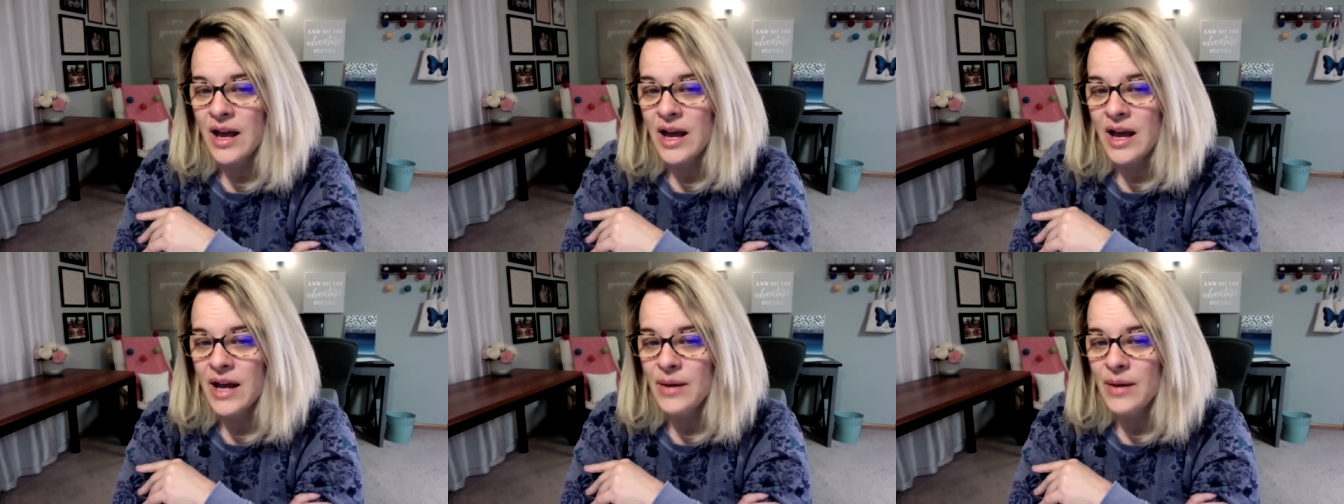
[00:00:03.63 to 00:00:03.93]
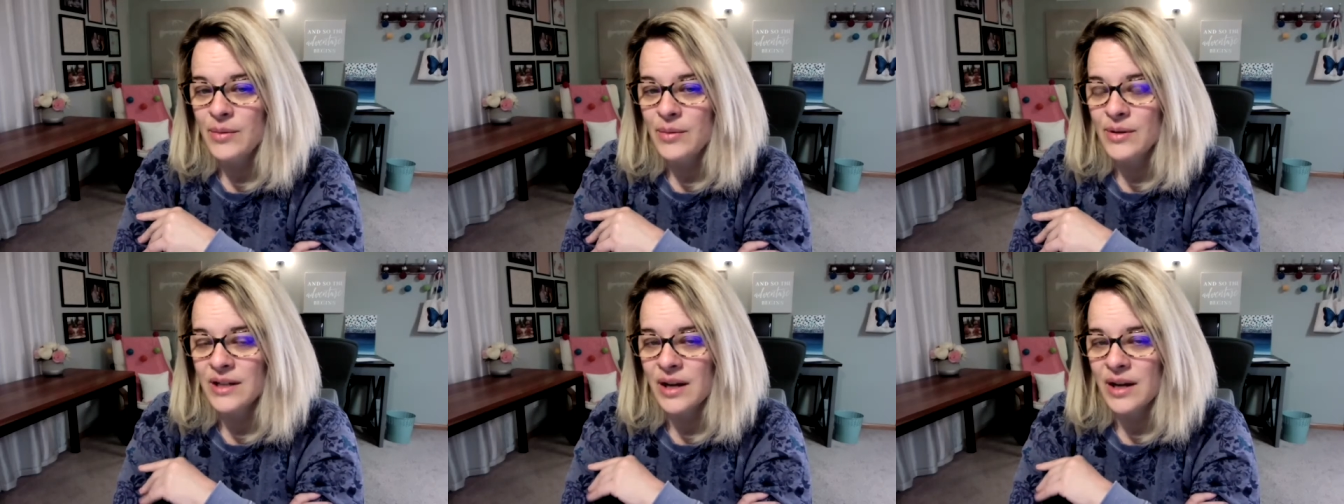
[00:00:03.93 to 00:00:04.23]
And it
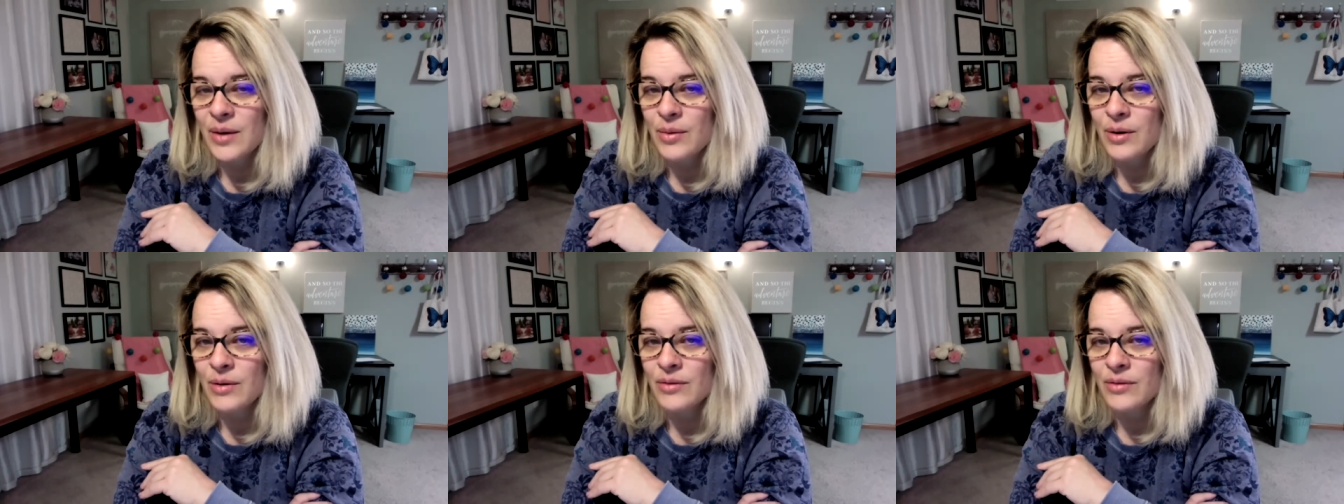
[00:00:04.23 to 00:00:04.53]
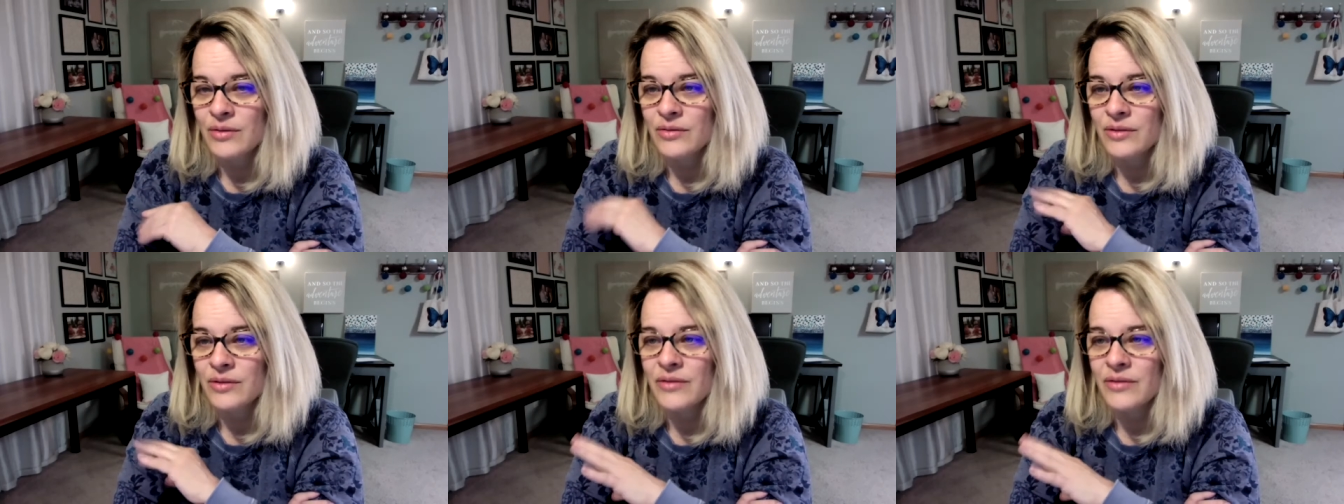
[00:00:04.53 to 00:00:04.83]
was like we
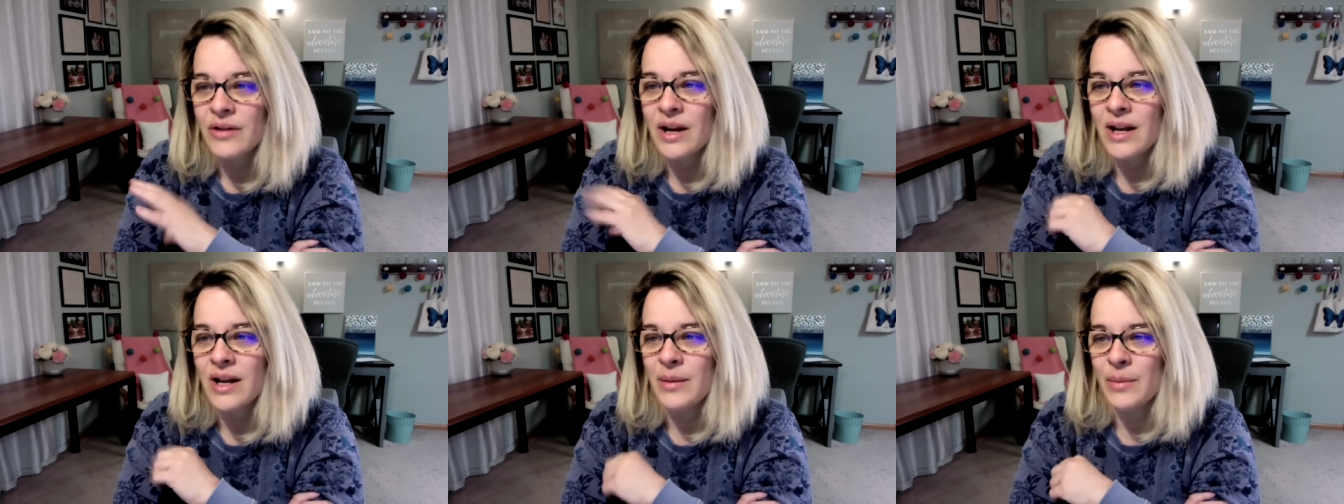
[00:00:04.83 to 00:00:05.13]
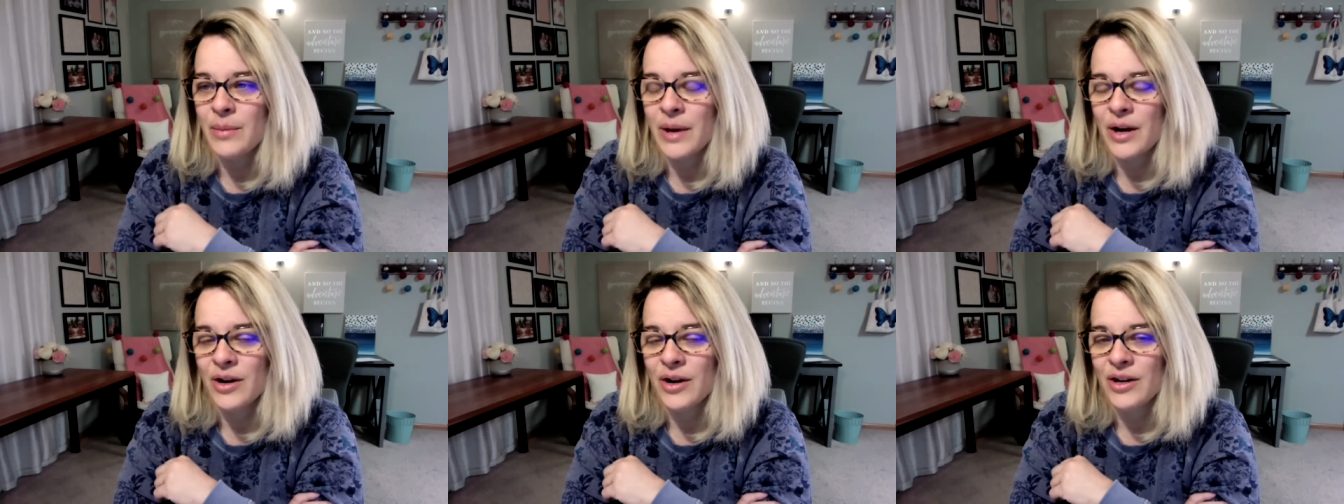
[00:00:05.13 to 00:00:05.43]
were rewriting
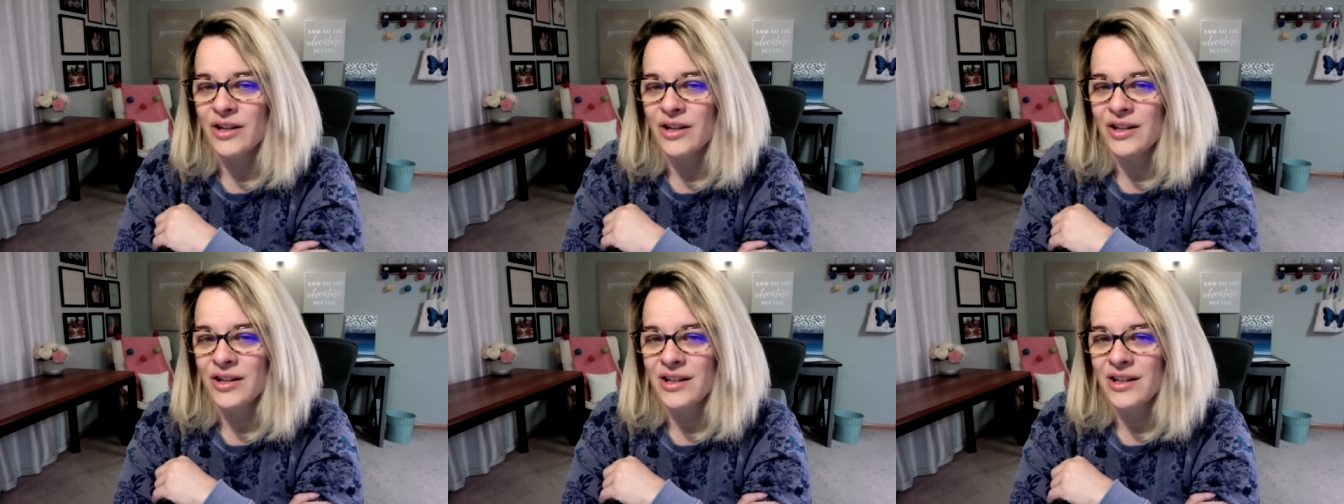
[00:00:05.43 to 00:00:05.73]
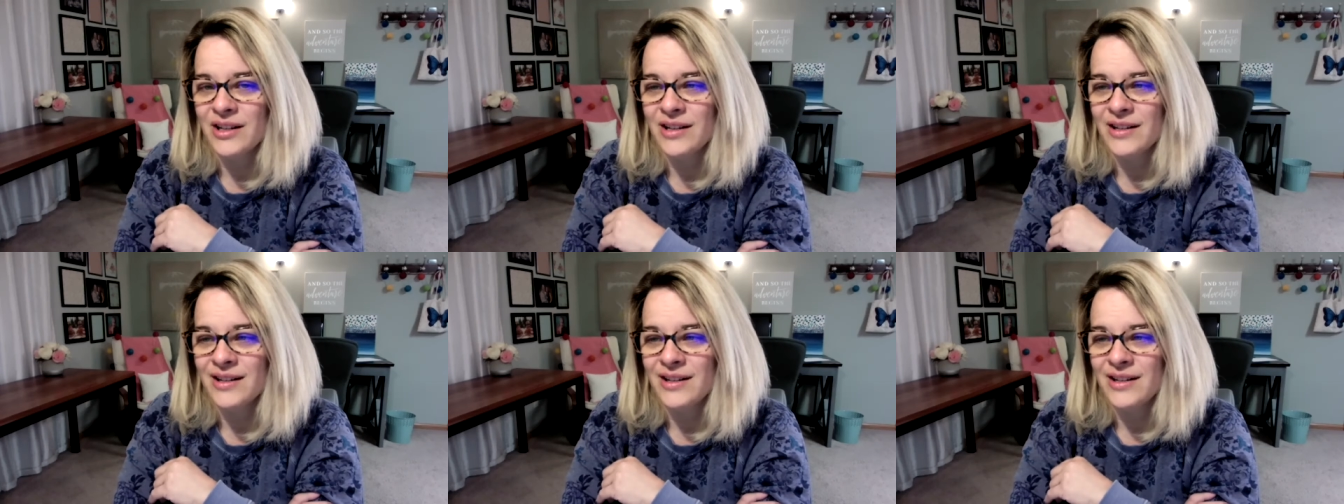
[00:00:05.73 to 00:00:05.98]
parenthood.